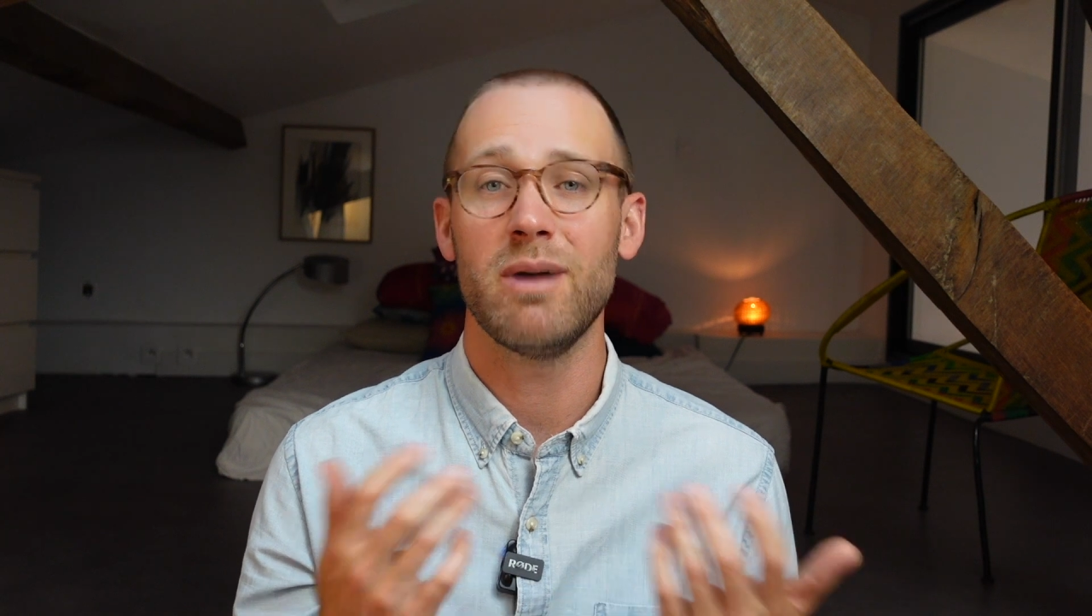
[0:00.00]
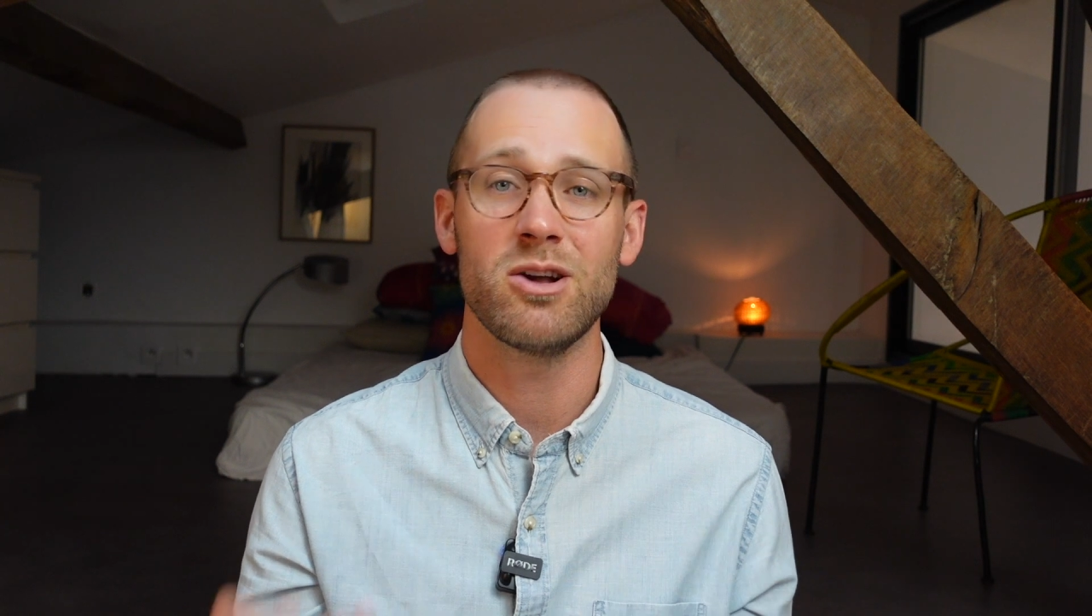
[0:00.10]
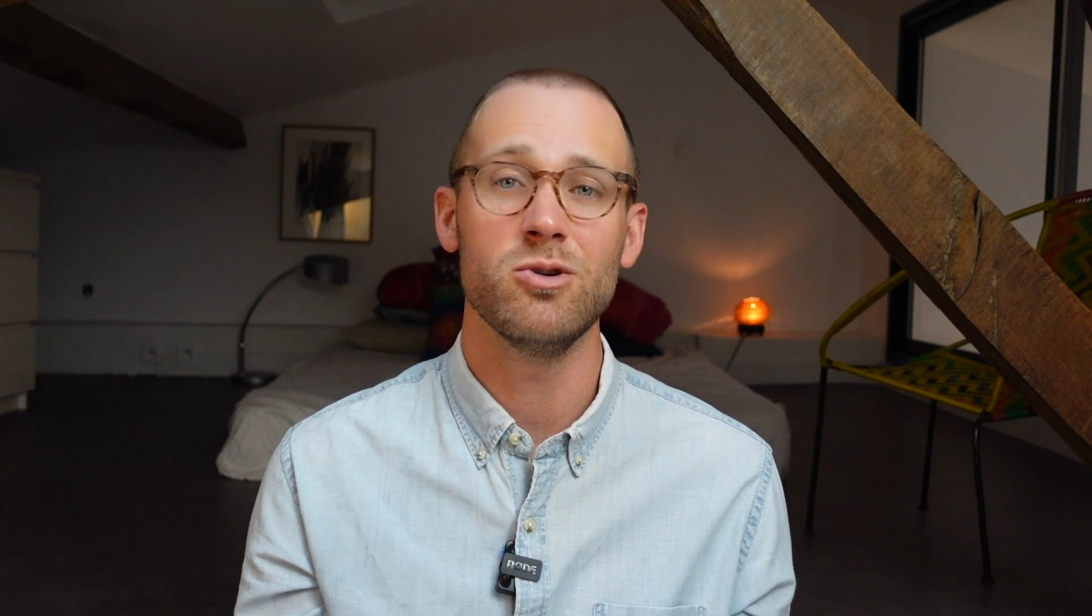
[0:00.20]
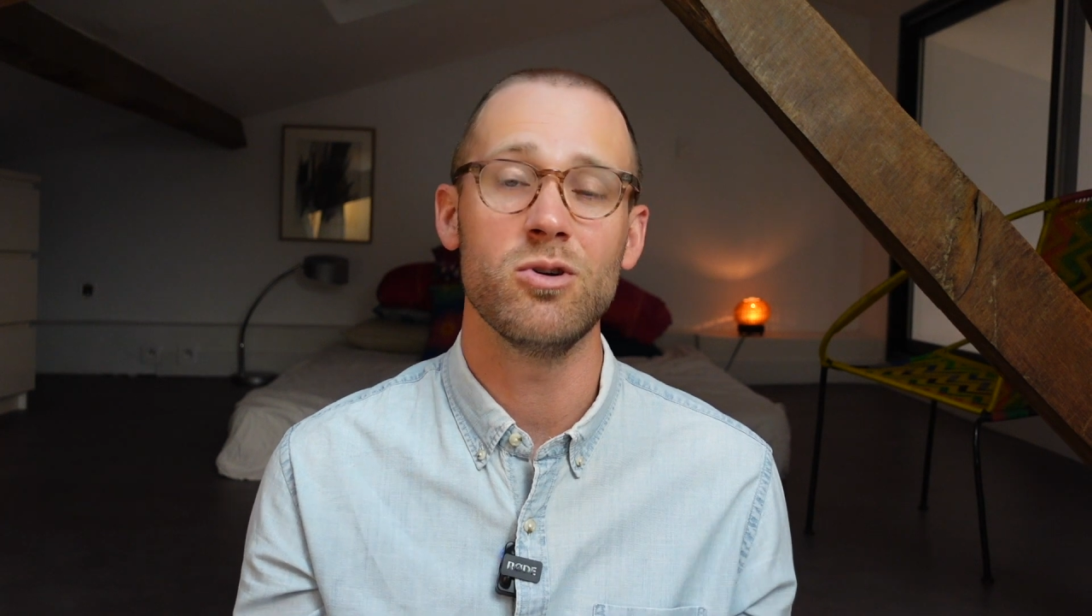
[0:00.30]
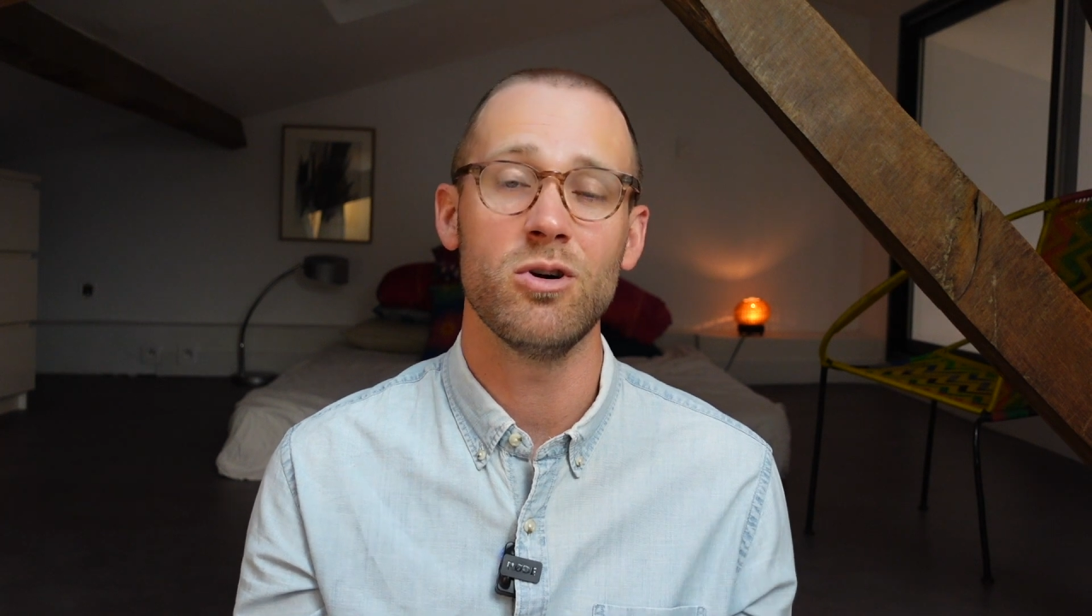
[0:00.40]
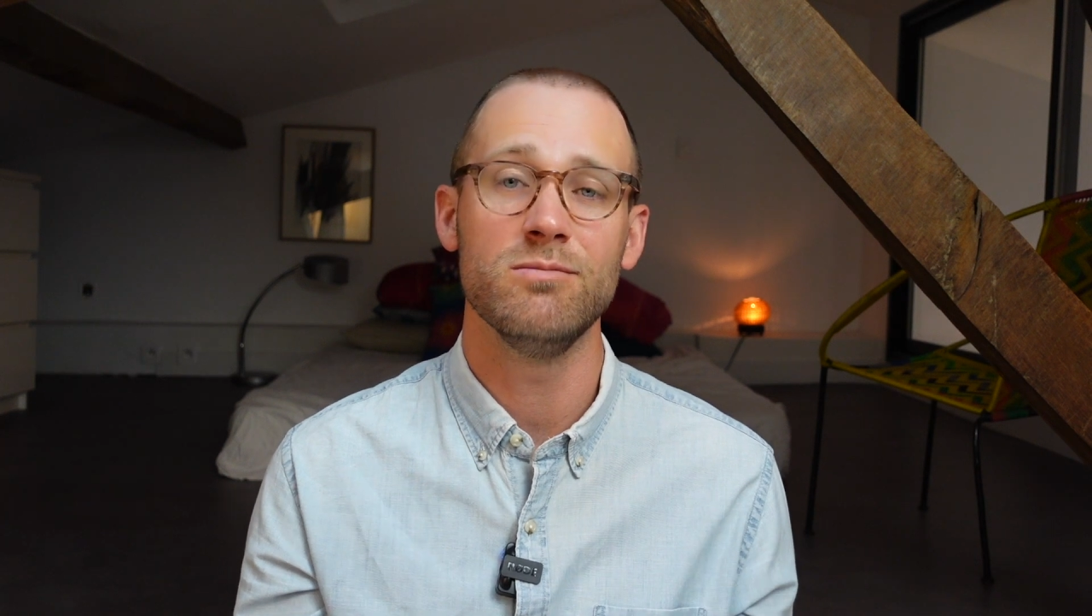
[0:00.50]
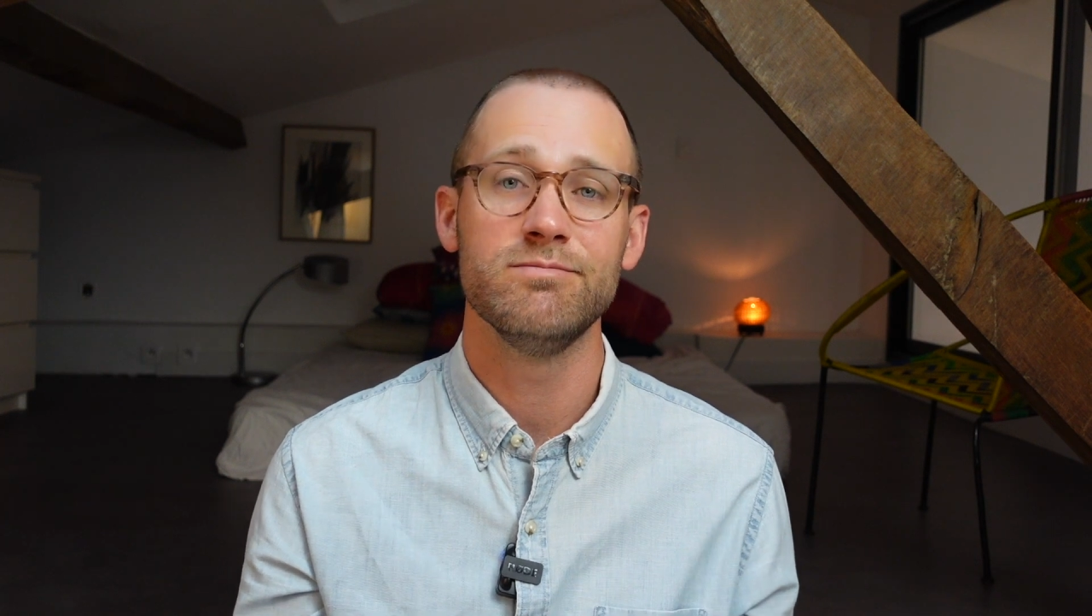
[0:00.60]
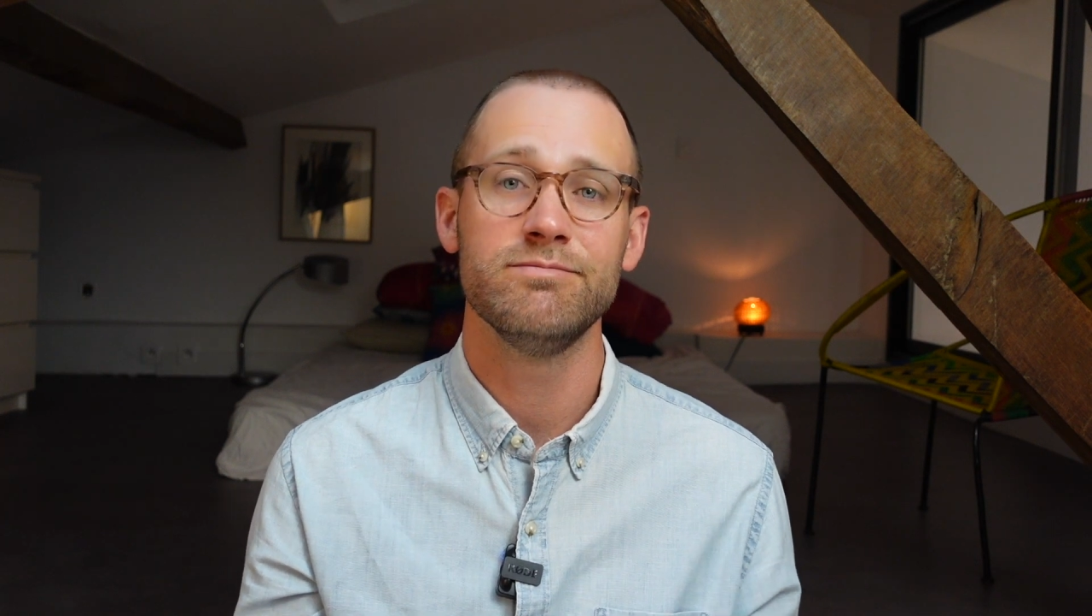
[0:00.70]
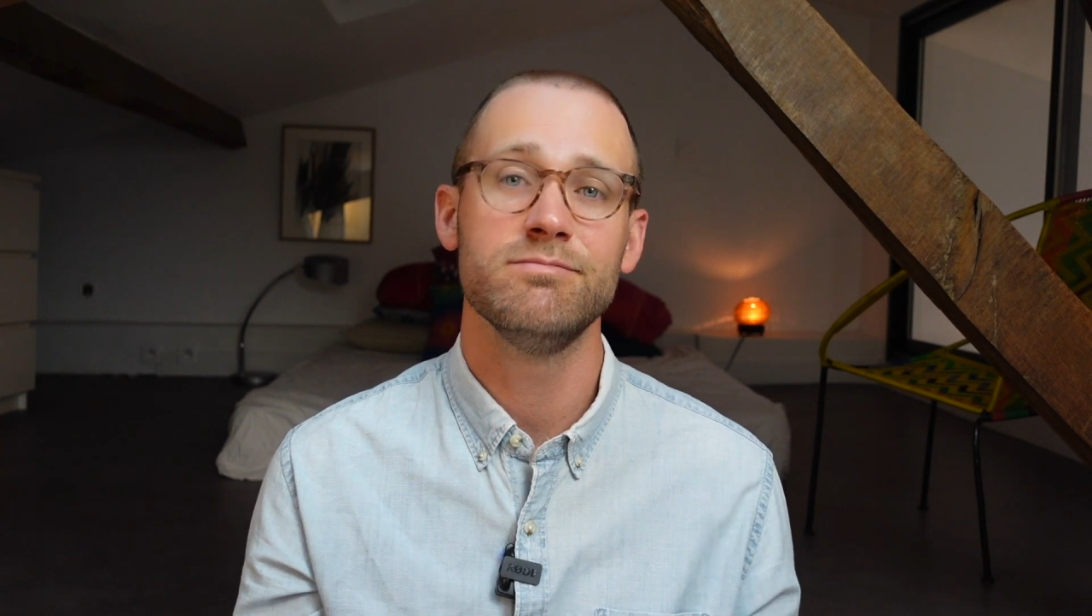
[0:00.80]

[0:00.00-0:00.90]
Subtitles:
by Google.